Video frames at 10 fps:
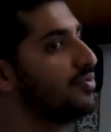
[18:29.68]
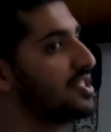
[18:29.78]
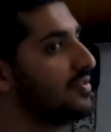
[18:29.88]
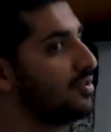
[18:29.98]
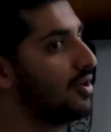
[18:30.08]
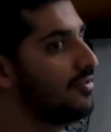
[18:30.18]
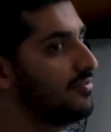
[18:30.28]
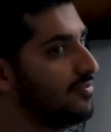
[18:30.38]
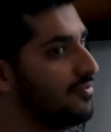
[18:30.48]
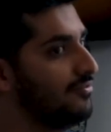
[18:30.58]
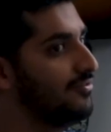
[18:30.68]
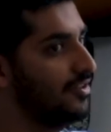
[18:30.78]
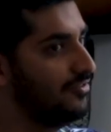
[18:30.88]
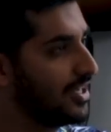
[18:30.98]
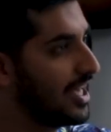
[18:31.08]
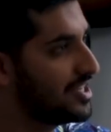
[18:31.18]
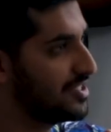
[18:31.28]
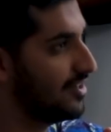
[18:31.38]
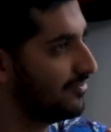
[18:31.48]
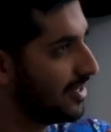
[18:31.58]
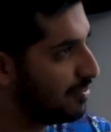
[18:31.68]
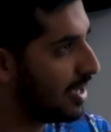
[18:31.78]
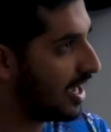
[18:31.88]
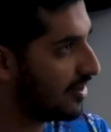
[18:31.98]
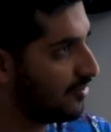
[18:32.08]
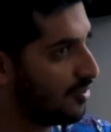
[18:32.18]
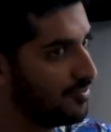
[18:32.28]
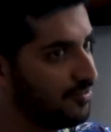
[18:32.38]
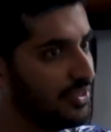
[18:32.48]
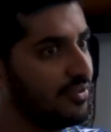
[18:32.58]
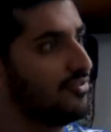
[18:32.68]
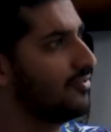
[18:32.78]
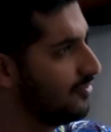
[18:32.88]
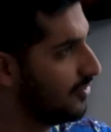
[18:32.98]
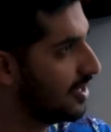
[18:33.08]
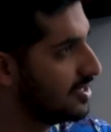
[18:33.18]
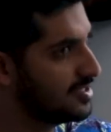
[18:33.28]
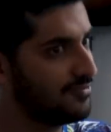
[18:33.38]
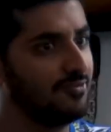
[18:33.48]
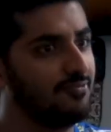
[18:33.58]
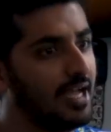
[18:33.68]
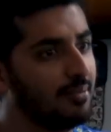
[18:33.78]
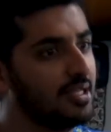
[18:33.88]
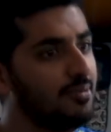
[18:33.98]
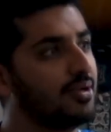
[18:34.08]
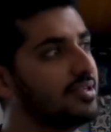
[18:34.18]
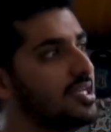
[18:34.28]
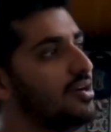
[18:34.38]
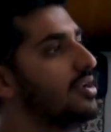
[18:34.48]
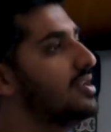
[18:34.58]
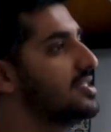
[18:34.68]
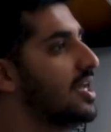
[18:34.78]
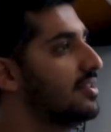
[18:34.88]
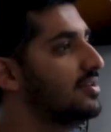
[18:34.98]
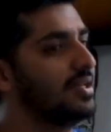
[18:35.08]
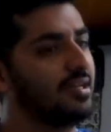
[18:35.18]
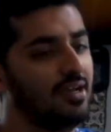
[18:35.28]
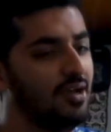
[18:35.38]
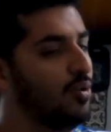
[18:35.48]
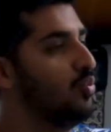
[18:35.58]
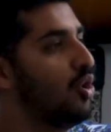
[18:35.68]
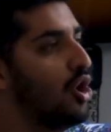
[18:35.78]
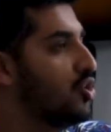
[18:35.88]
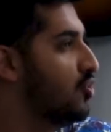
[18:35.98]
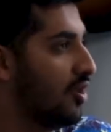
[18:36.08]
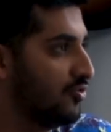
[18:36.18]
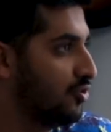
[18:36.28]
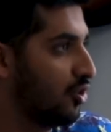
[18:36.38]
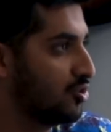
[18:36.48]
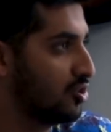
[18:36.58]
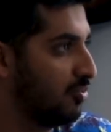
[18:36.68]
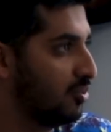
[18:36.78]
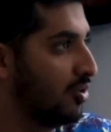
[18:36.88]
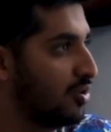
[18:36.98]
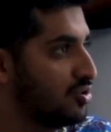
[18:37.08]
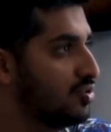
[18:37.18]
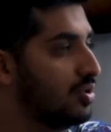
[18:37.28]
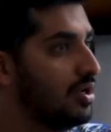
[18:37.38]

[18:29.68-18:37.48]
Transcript: receive a lot of vilification and feedback from friends, from family, because they don't understand. They're like, why do you have to take supplements?